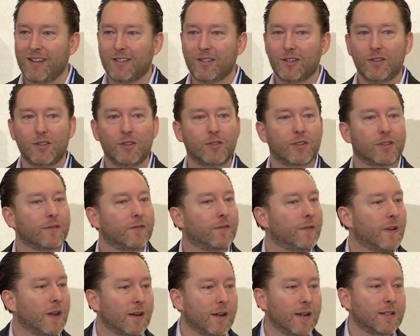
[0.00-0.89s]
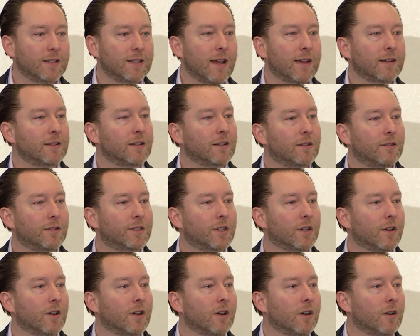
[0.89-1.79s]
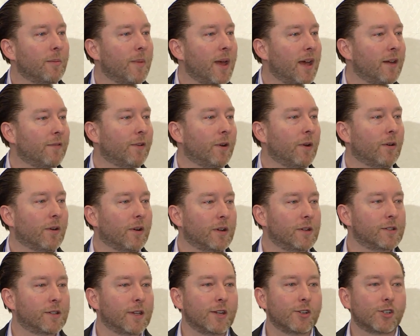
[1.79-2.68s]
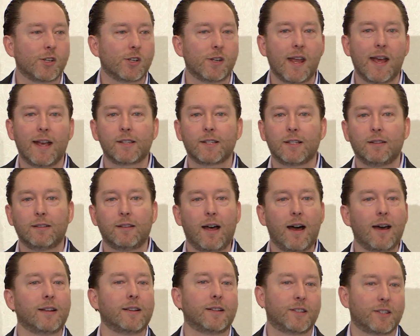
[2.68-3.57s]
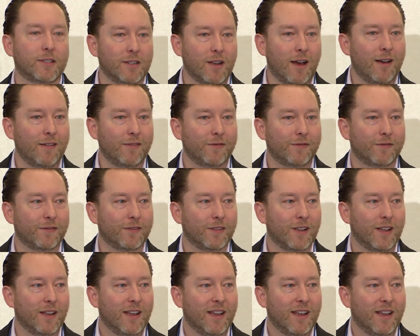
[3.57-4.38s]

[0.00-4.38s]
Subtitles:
To use a very technical term, every organization has a lot of stuff.